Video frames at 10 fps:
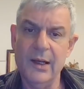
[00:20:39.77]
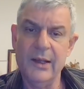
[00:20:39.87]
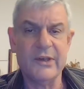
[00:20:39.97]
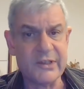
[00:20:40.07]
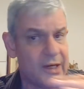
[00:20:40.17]

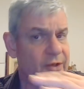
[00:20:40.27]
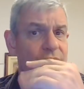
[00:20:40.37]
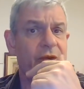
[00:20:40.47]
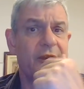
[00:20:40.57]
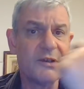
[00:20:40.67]
And the sad
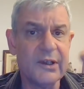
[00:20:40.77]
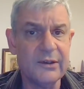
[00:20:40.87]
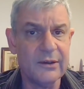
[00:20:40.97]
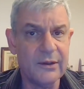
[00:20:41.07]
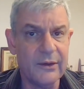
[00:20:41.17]
truth is
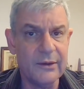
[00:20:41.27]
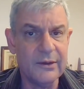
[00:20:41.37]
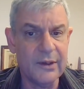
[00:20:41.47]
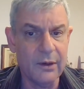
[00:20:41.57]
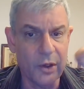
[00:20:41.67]
that there